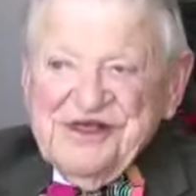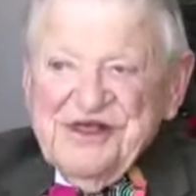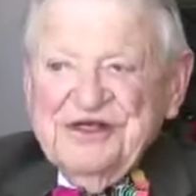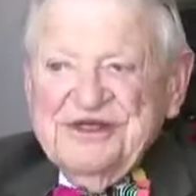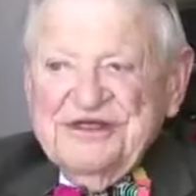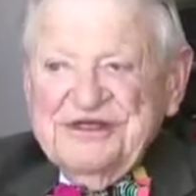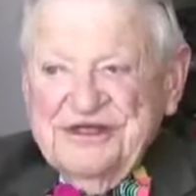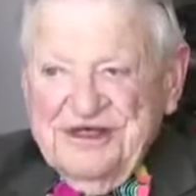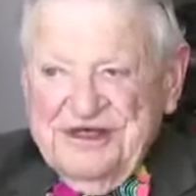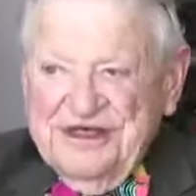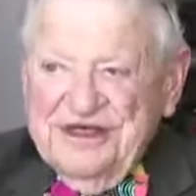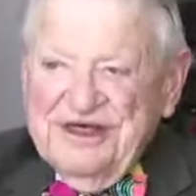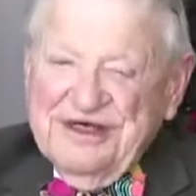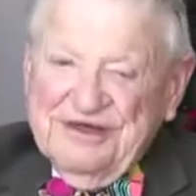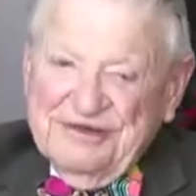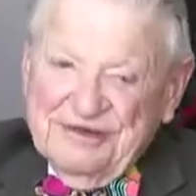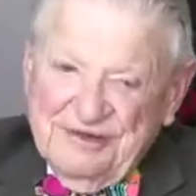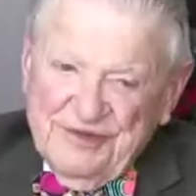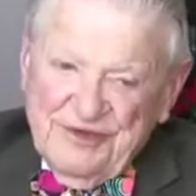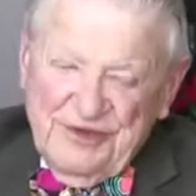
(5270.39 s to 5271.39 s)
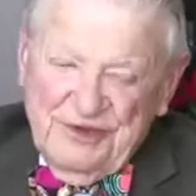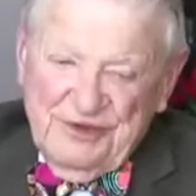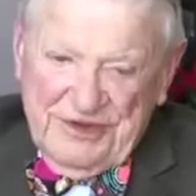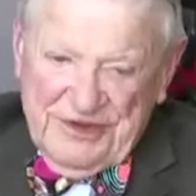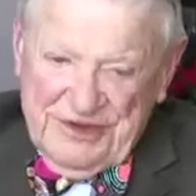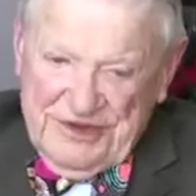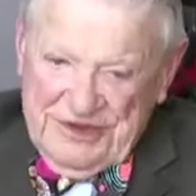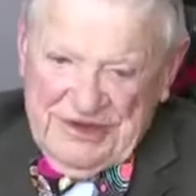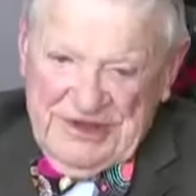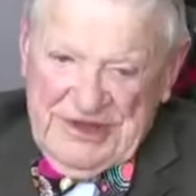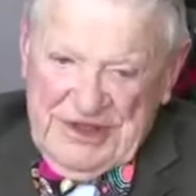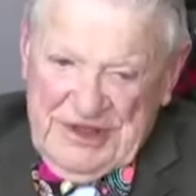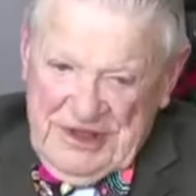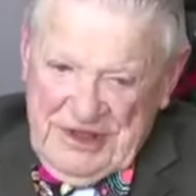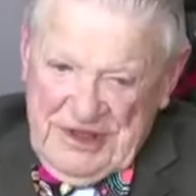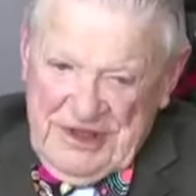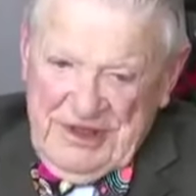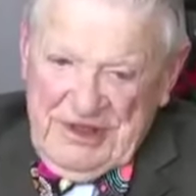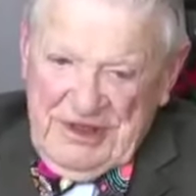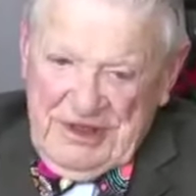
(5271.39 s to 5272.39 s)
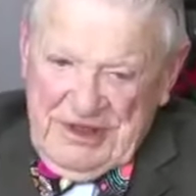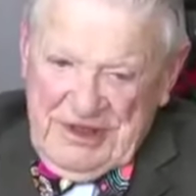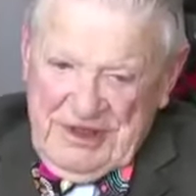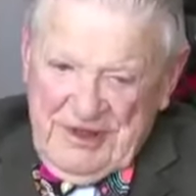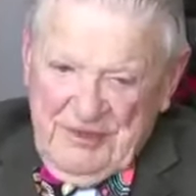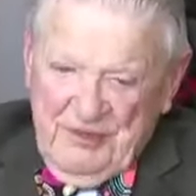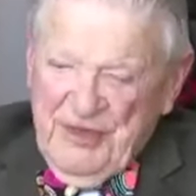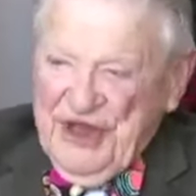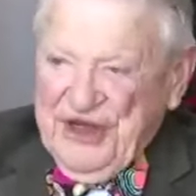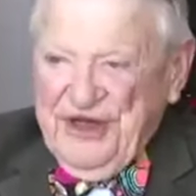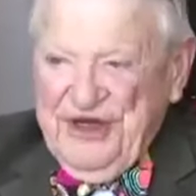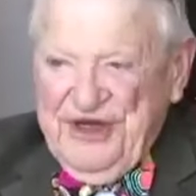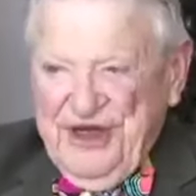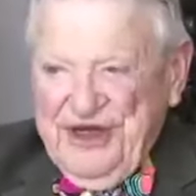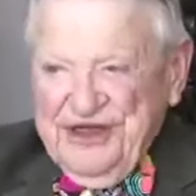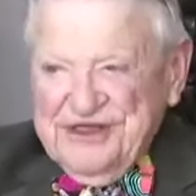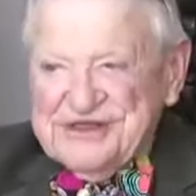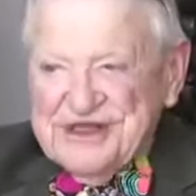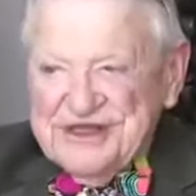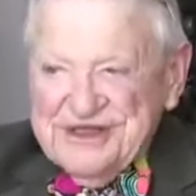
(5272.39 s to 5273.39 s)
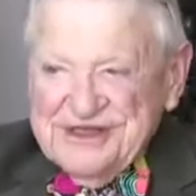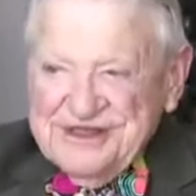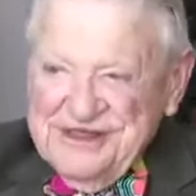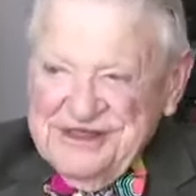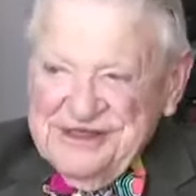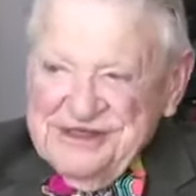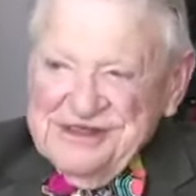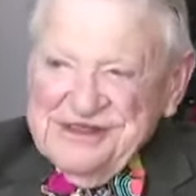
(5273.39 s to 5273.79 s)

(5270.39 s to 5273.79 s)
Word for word: Yeah, yeah however you want to mechanize it.